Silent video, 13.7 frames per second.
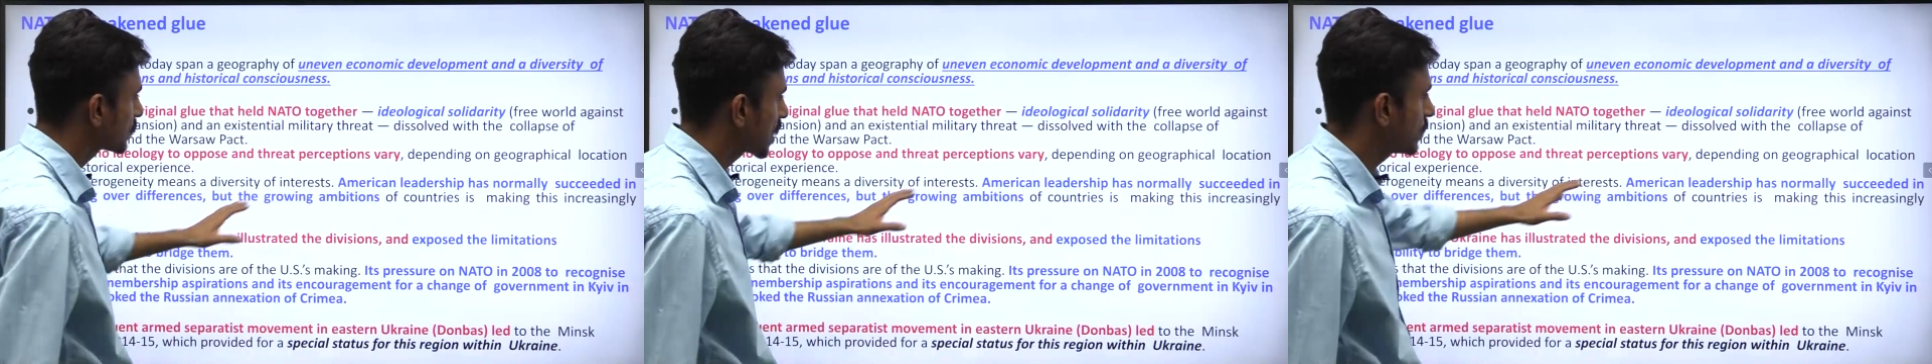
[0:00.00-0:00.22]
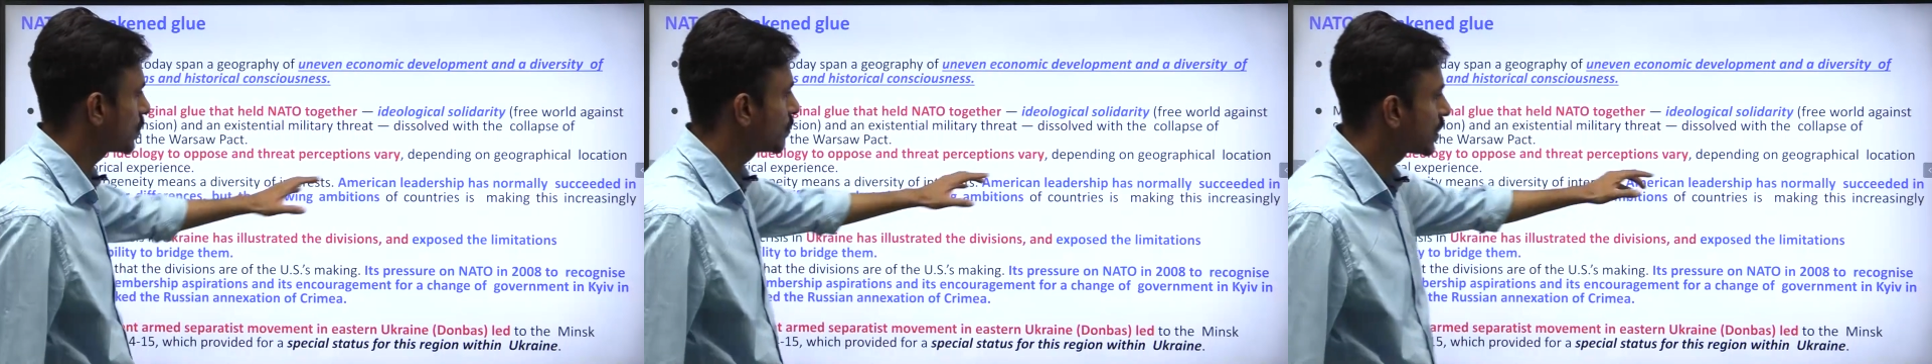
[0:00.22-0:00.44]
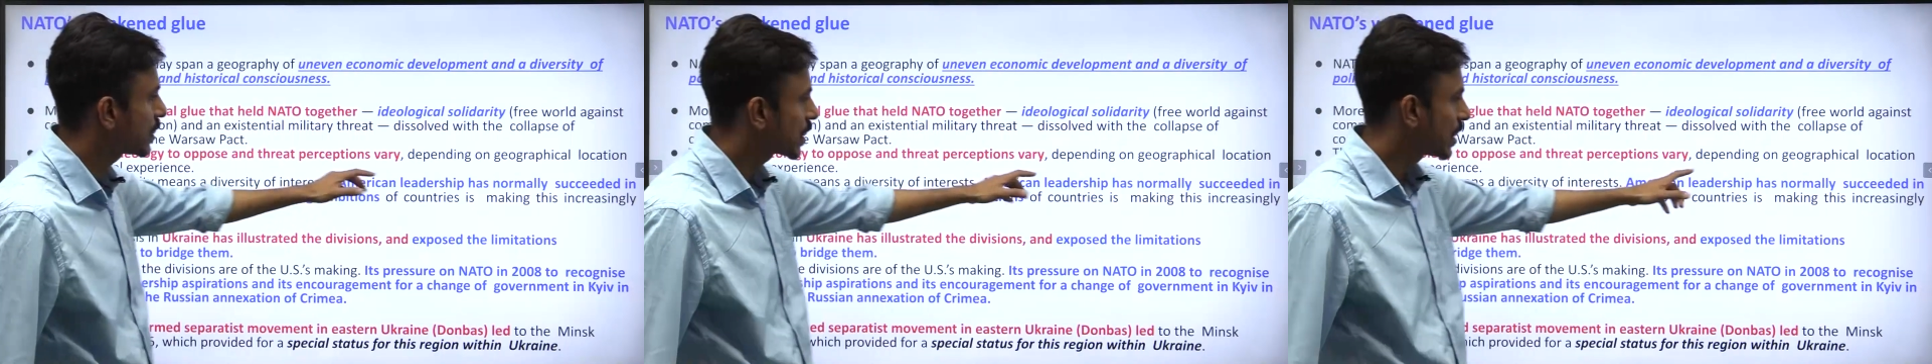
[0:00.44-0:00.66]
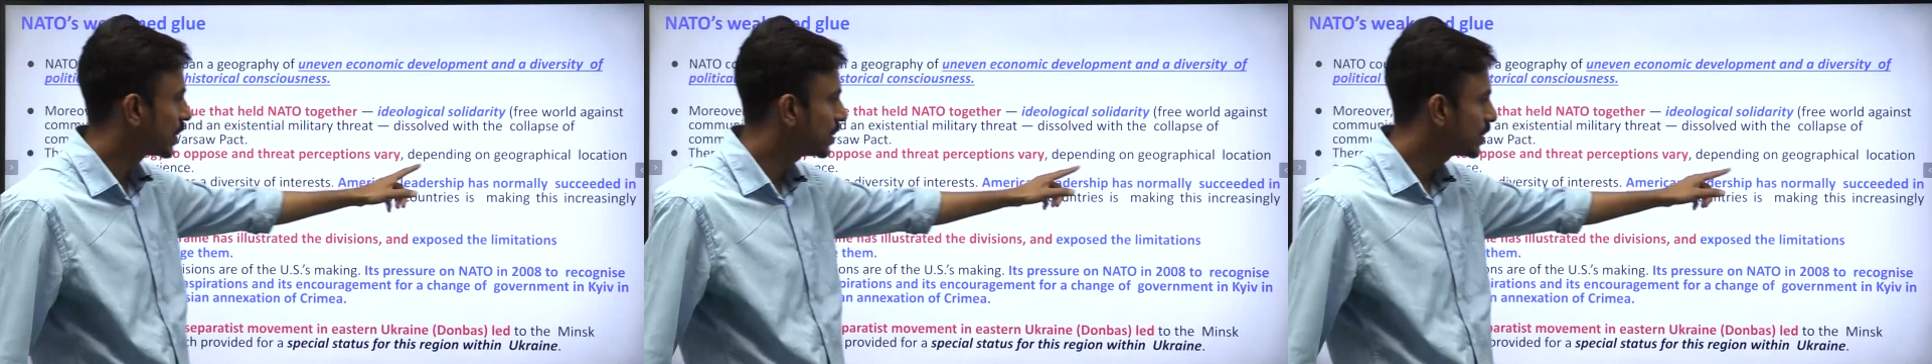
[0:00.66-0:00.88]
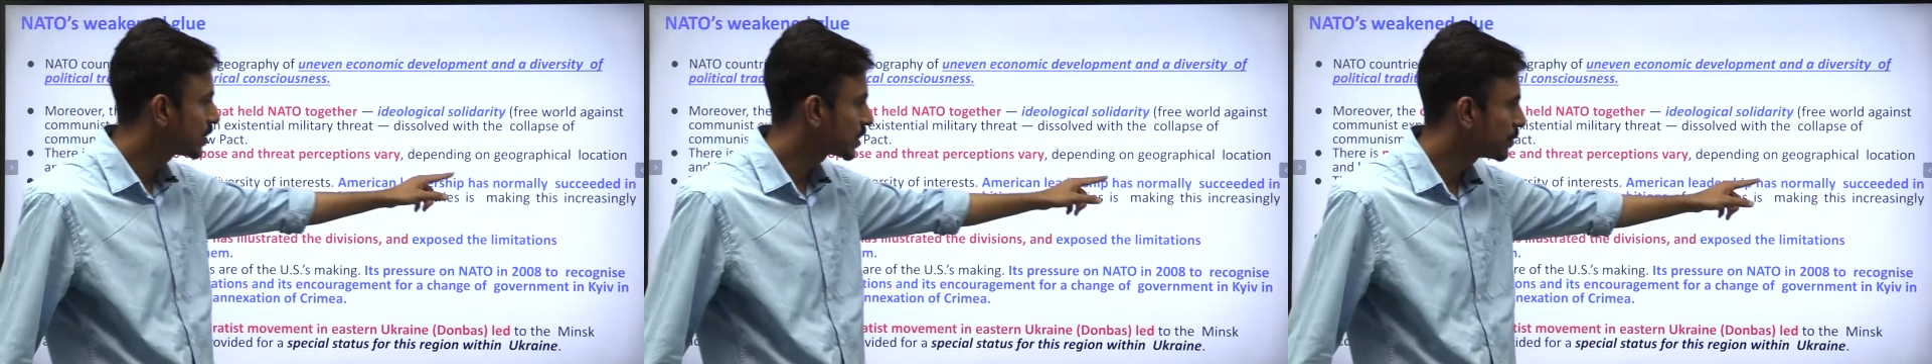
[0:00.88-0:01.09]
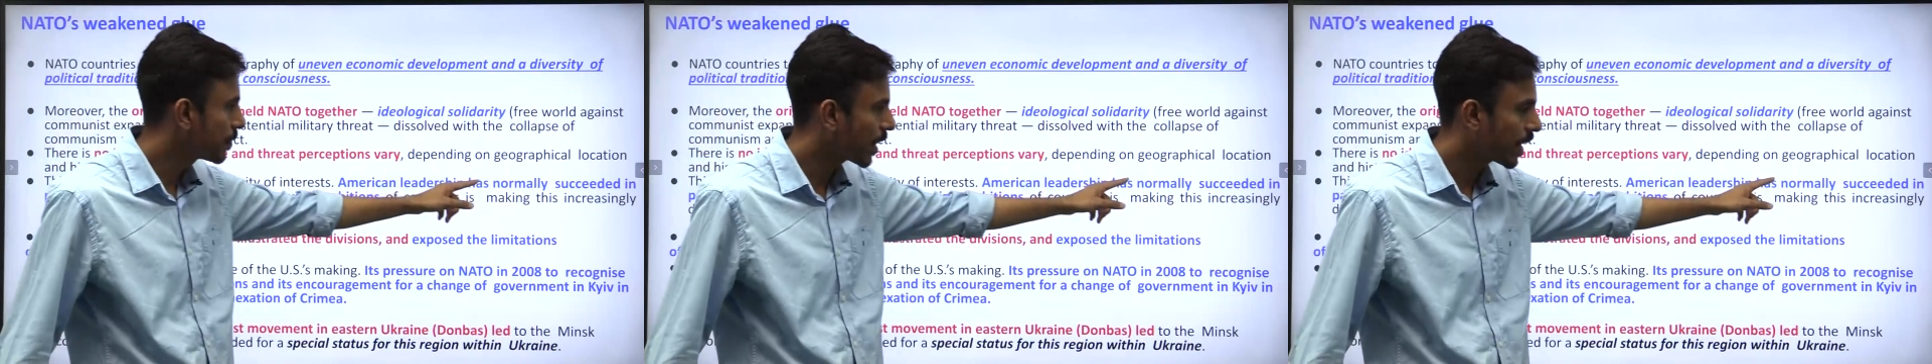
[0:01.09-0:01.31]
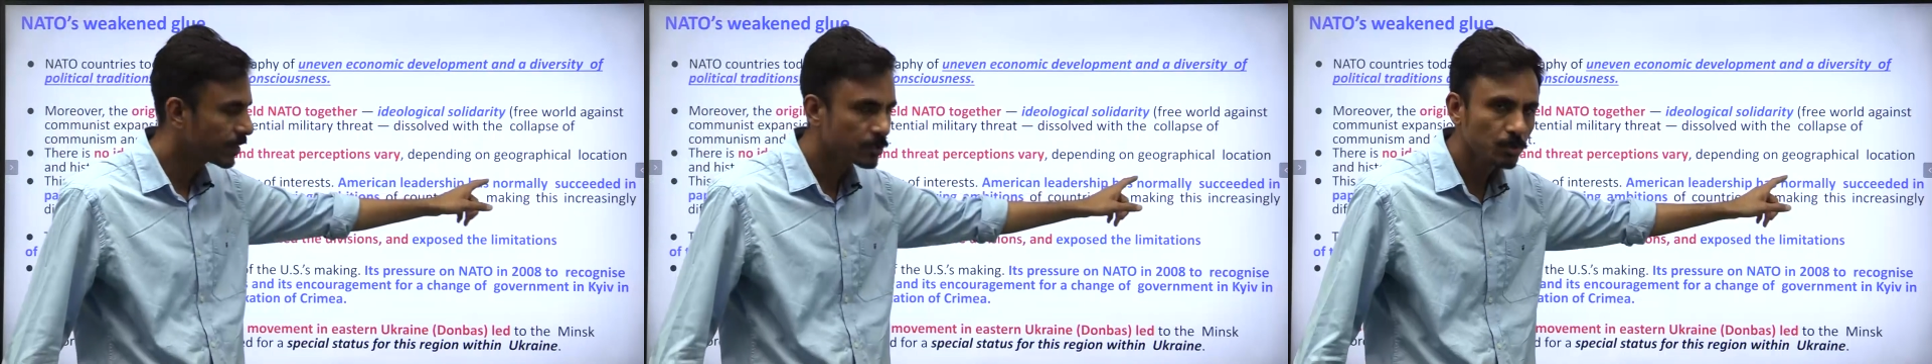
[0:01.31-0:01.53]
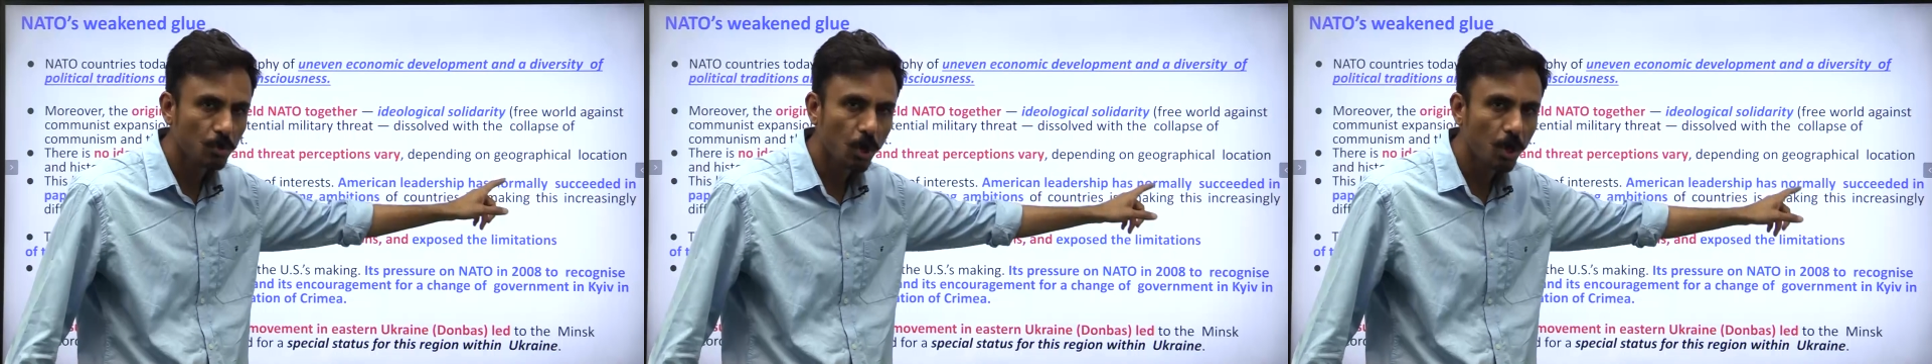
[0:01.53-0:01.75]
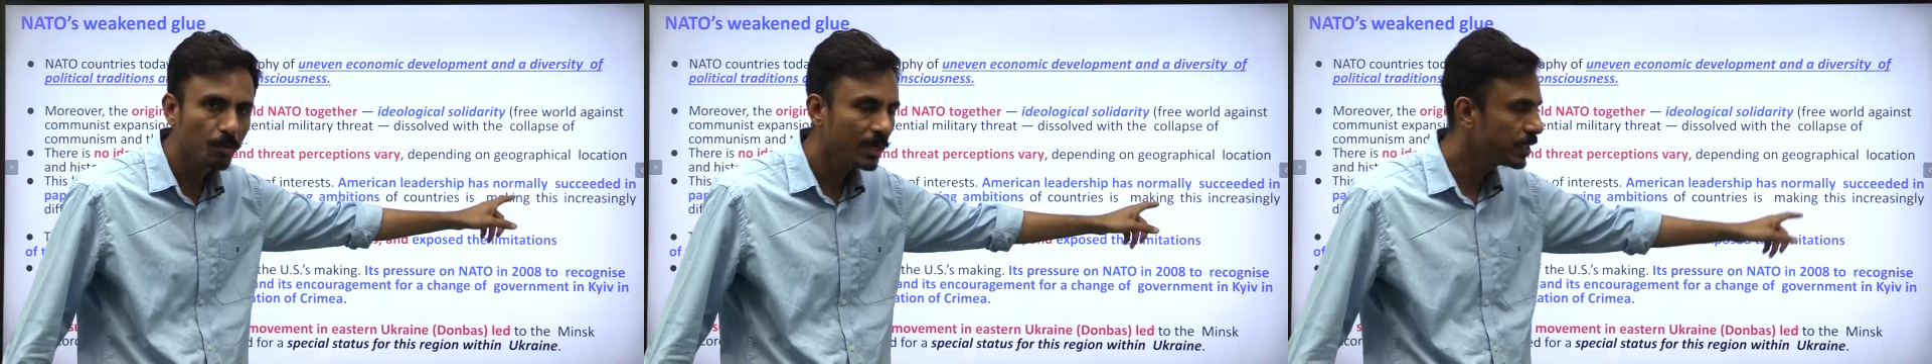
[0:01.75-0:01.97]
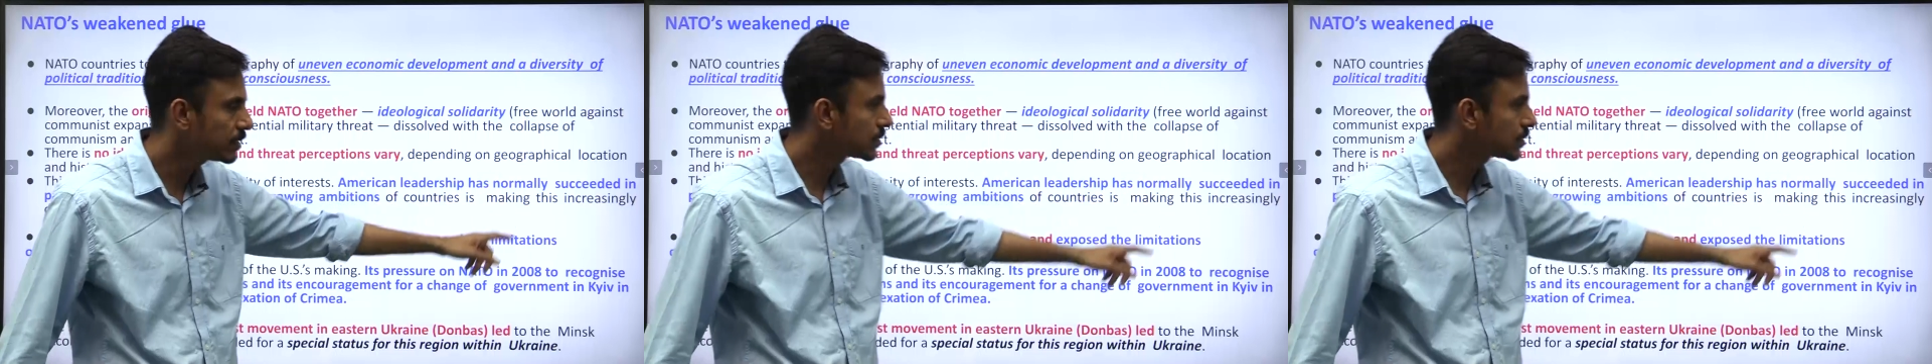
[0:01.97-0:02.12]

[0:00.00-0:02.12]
time, American leadership has normally